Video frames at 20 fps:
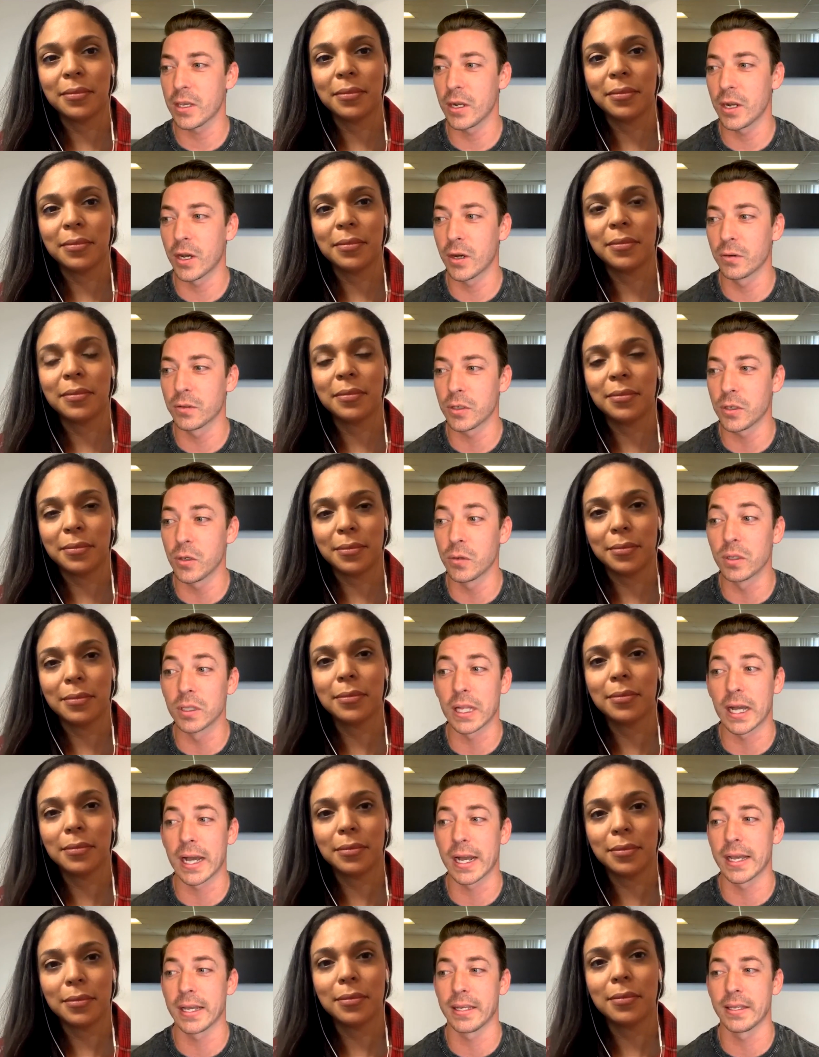Speaker 1: you know,
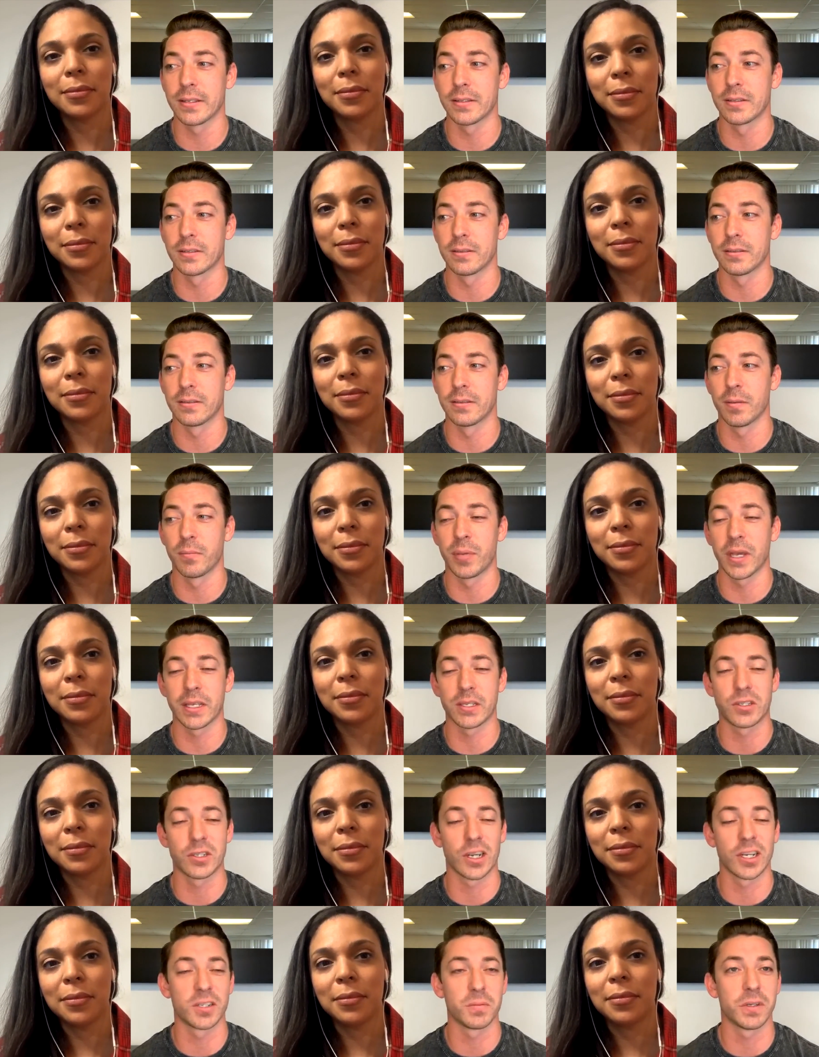utilize the
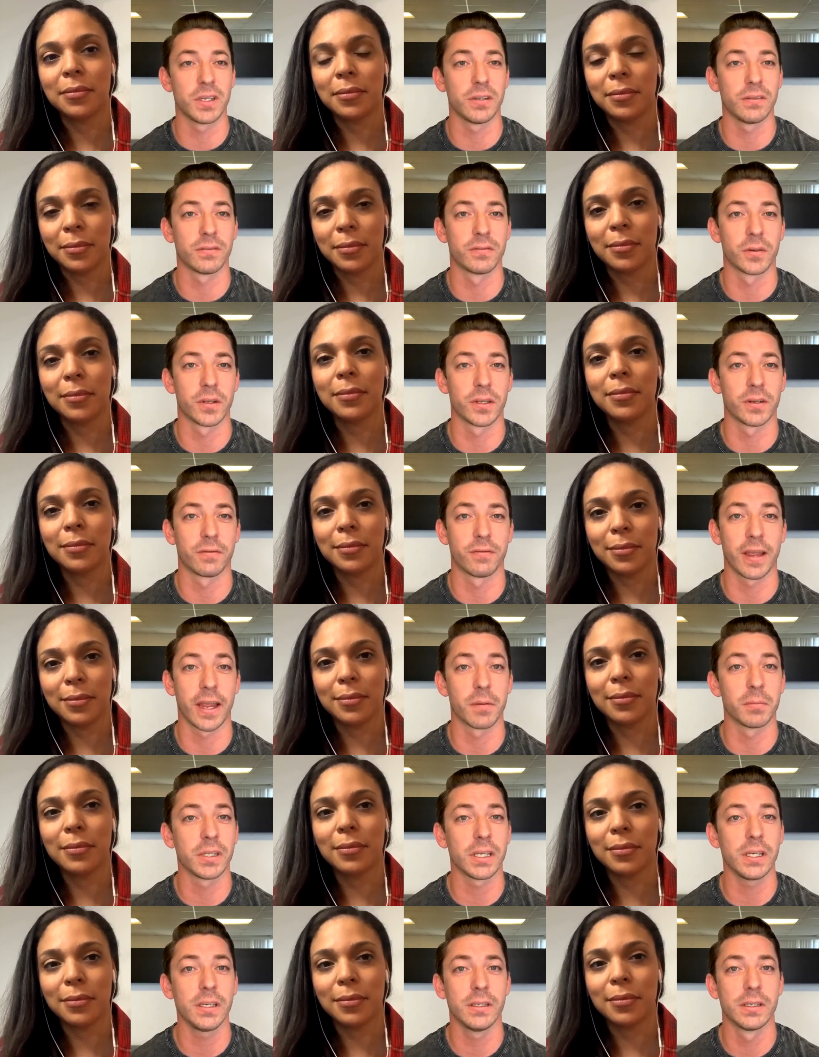best judgment for their
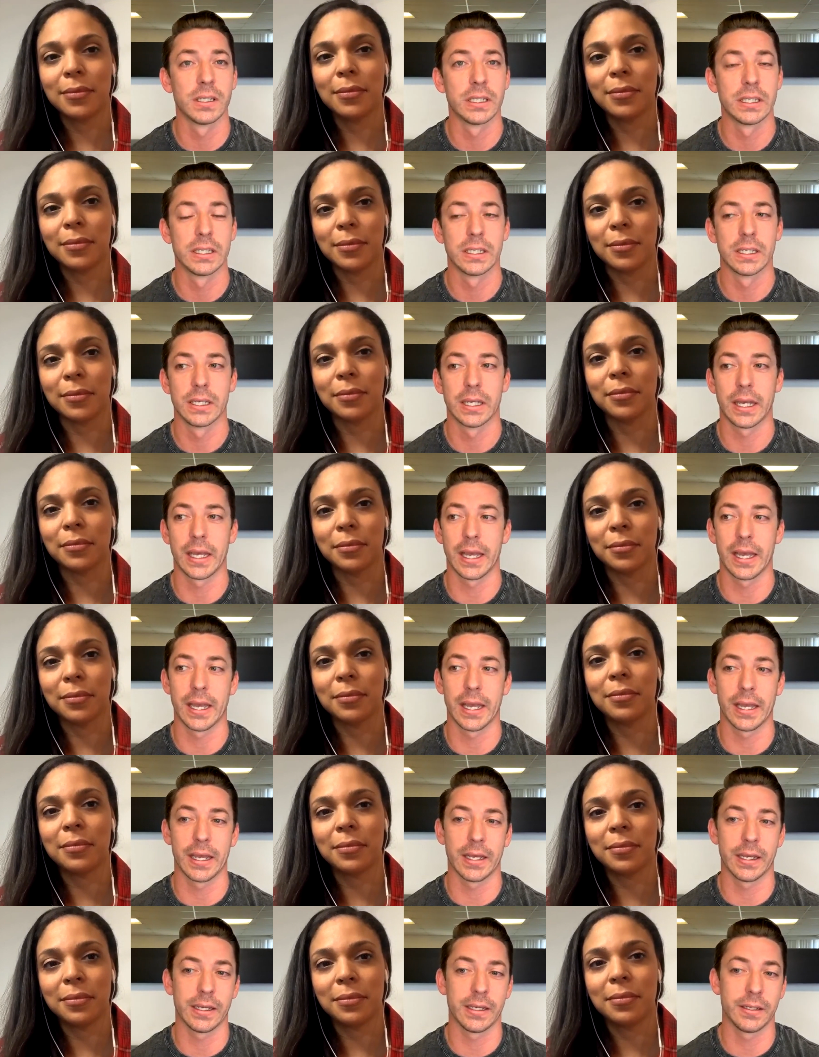family
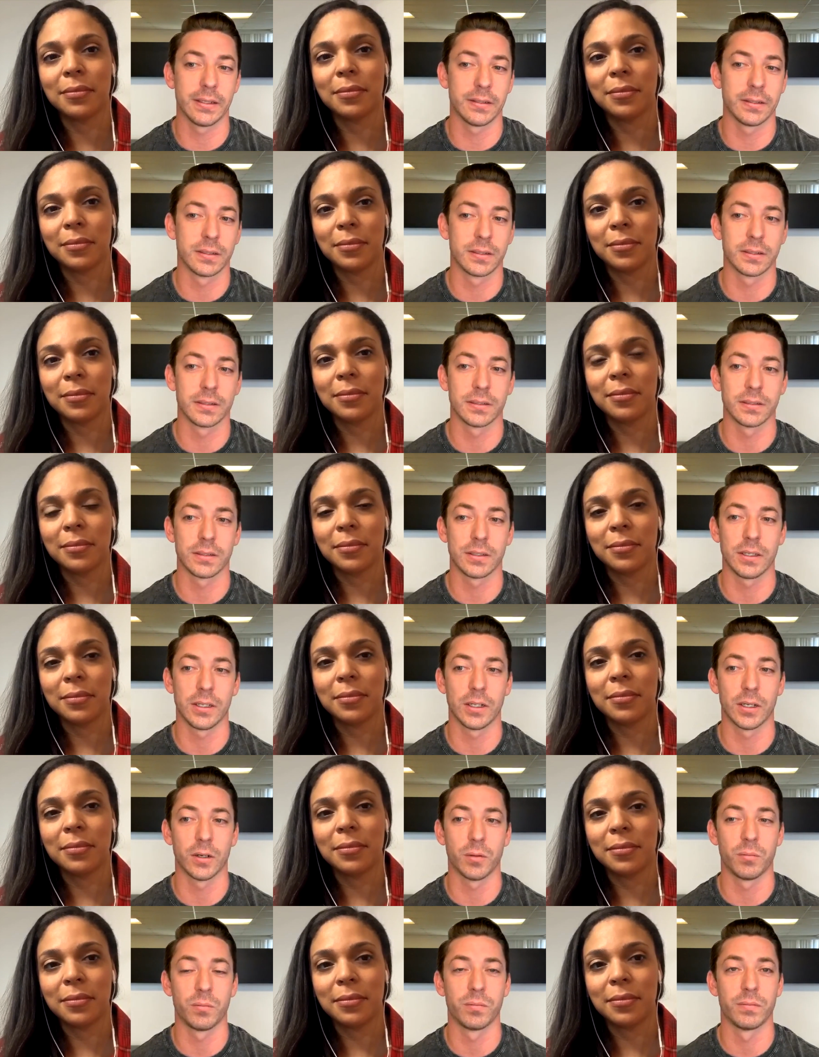and, you
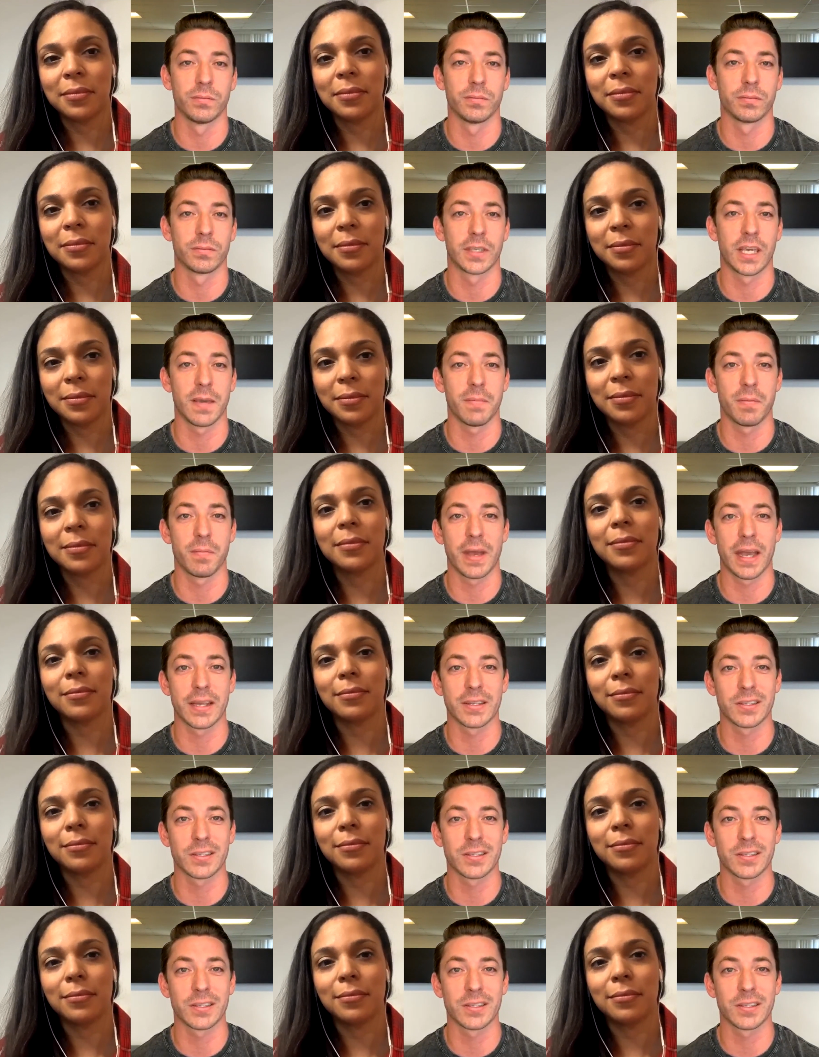know, keep a